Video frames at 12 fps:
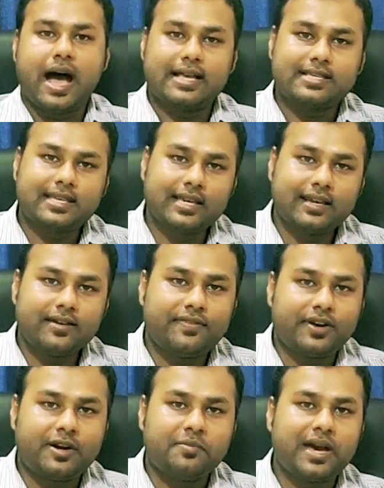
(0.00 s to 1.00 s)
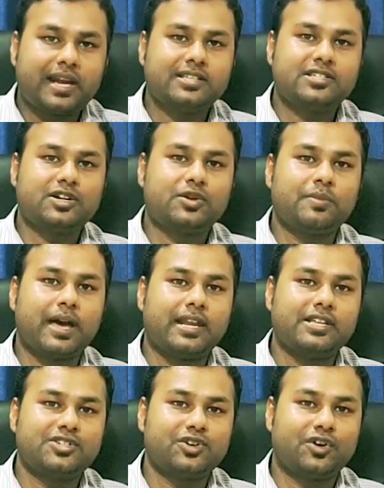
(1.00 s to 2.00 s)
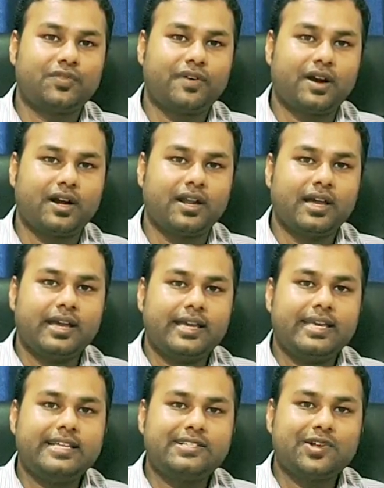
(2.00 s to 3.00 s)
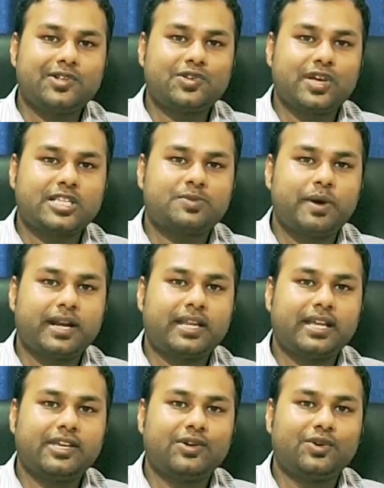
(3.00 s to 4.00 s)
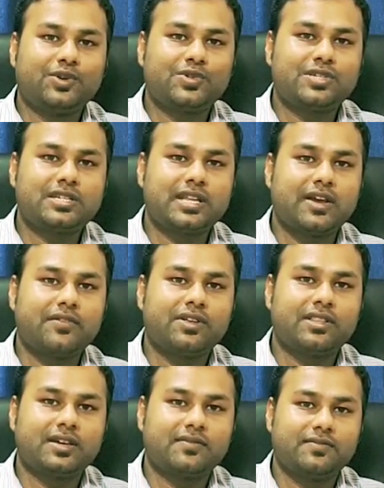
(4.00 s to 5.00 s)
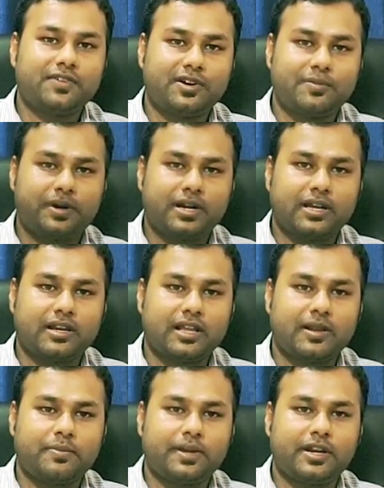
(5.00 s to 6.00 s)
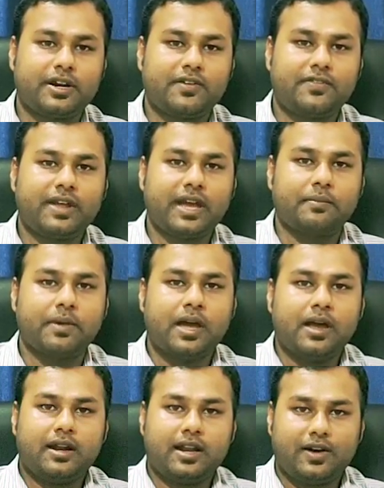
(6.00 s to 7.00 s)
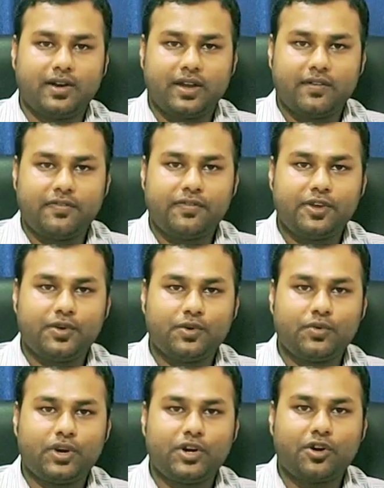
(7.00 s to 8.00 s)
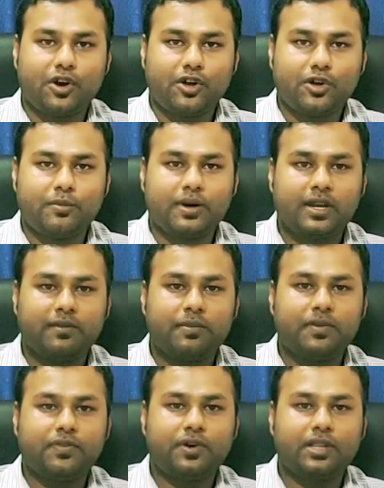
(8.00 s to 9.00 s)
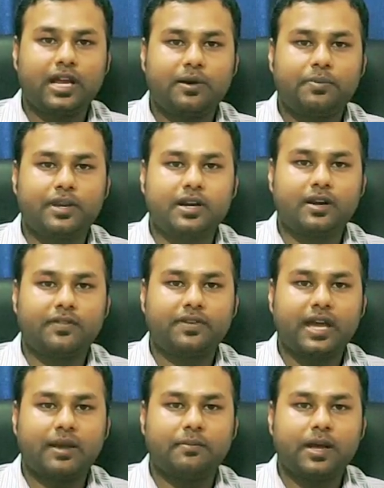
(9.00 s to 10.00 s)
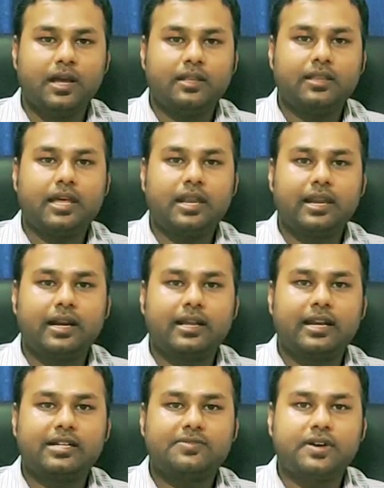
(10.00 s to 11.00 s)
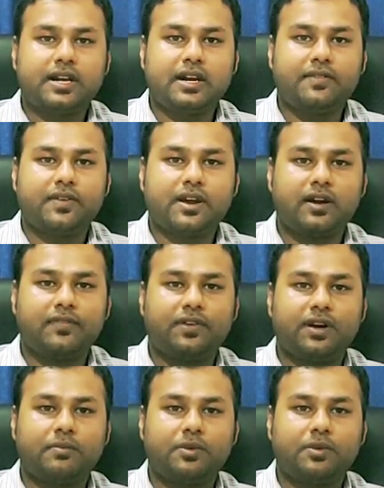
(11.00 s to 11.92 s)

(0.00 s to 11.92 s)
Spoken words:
asking a fund manager to manage your fund, he is also expecting you to stay with him for a particular period of time. Now if you withdraw your money before that period of time, then it gets very difficult for